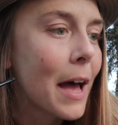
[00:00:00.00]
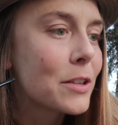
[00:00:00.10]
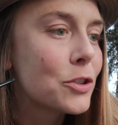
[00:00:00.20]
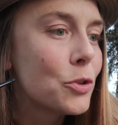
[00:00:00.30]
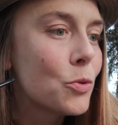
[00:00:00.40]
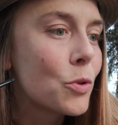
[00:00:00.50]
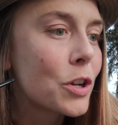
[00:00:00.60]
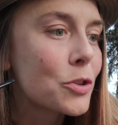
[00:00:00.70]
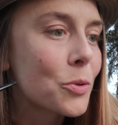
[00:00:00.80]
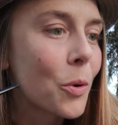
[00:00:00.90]
as you
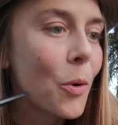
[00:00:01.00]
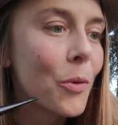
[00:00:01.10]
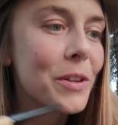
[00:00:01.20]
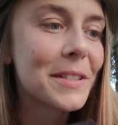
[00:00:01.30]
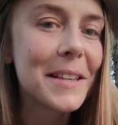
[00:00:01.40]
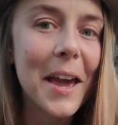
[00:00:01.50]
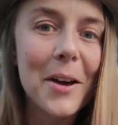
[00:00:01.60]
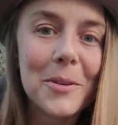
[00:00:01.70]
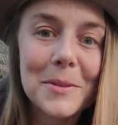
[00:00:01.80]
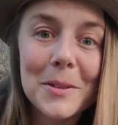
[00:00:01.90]
control the
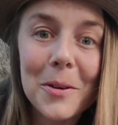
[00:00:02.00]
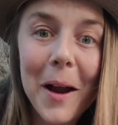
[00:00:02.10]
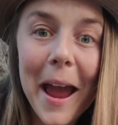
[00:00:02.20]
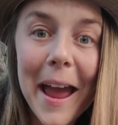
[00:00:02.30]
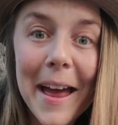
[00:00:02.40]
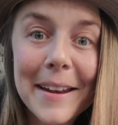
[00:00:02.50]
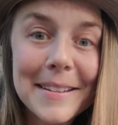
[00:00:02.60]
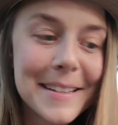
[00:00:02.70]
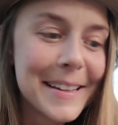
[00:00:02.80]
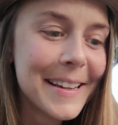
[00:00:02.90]
scales in your hand.